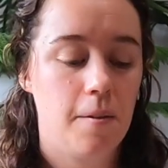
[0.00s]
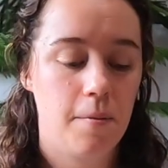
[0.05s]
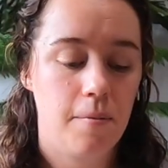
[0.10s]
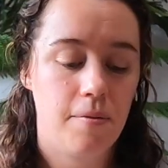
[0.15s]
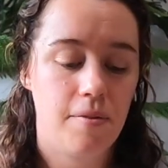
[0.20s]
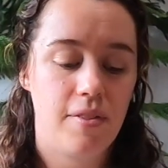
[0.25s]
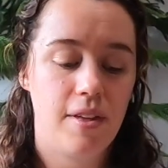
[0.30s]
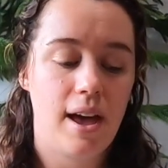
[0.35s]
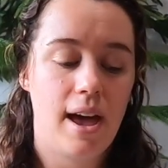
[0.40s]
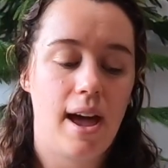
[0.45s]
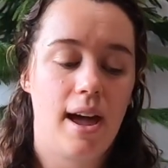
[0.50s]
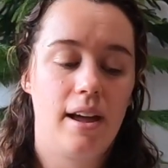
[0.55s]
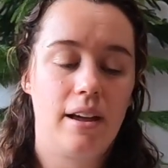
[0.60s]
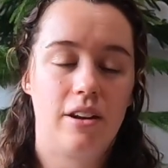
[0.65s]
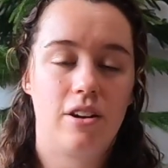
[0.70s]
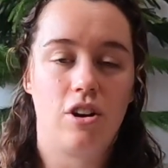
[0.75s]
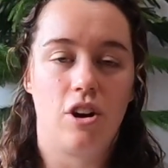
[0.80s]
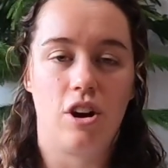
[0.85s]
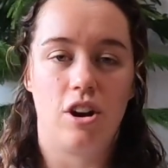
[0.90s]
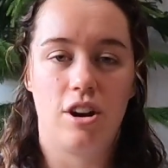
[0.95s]

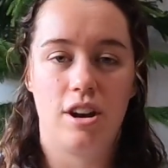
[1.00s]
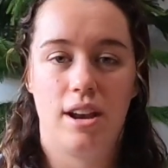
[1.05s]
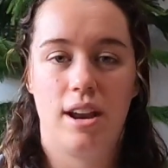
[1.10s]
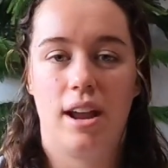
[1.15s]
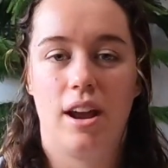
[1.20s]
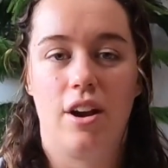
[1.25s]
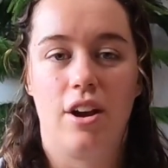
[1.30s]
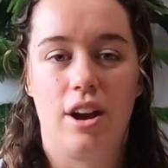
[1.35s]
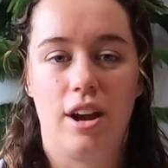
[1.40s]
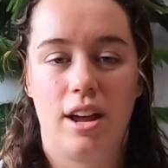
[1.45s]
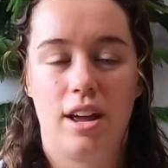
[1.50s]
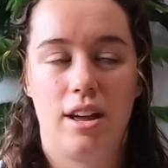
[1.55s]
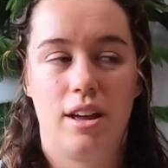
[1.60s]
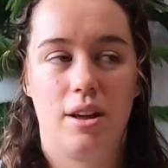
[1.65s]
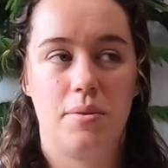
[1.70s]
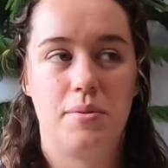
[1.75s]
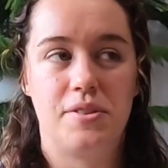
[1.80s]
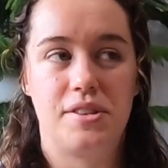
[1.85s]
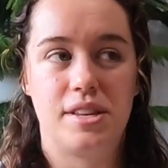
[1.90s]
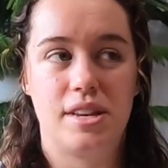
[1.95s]
that garden area,
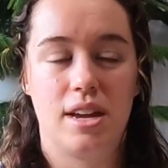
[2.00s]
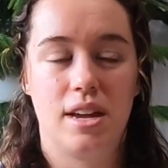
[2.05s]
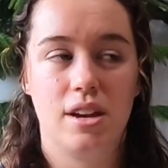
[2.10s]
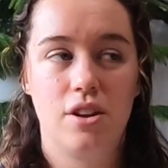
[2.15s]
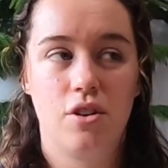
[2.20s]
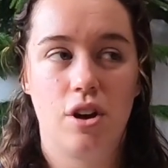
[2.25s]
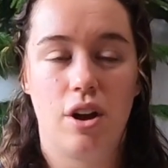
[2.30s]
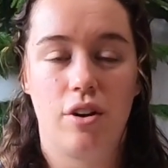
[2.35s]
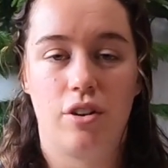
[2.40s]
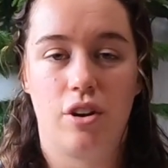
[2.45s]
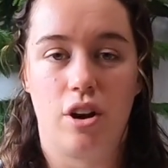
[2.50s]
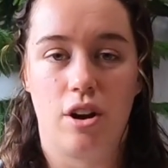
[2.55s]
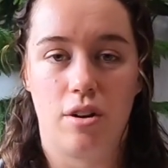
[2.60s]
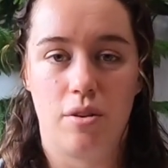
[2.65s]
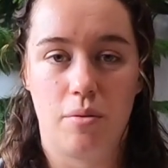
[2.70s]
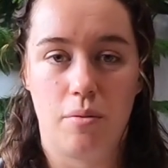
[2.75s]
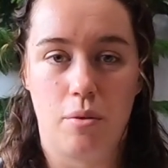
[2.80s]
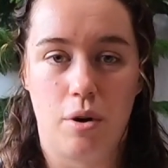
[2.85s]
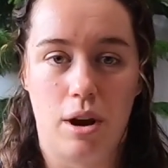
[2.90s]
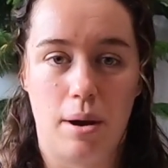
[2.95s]
it was the in-ground
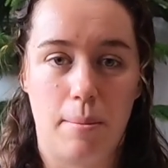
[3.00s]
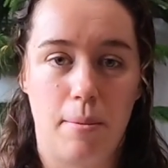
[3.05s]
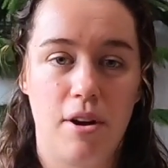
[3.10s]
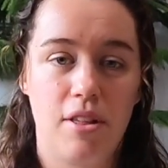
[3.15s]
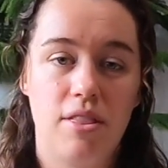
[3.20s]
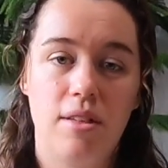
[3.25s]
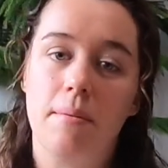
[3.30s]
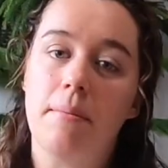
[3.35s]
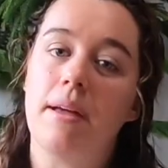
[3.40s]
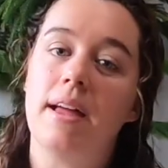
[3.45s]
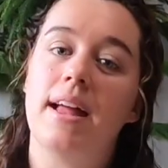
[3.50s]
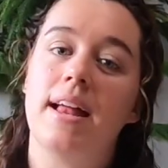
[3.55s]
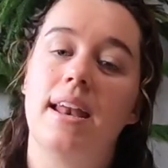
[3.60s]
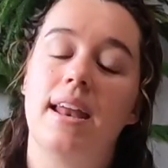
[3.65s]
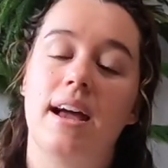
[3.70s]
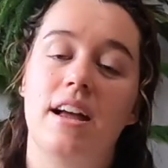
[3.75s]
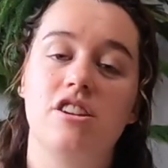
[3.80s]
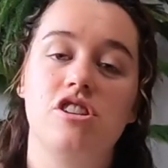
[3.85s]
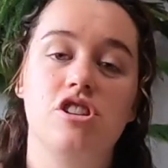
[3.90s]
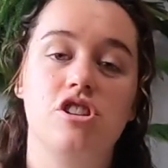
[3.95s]
garden where I put them in.
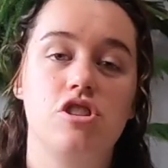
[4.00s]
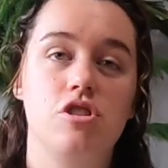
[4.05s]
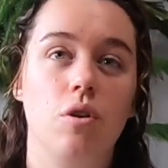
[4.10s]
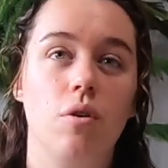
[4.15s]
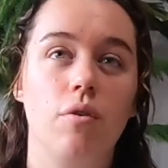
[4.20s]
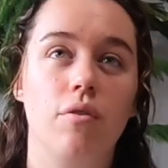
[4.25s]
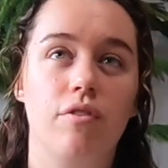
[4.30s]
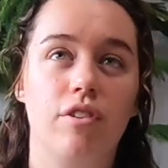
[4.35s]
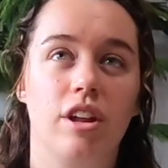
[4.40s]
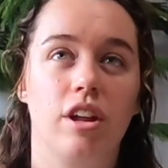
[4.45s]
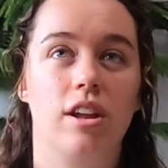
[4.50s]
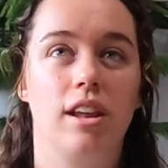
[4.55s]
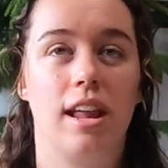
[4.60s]
I just don't feel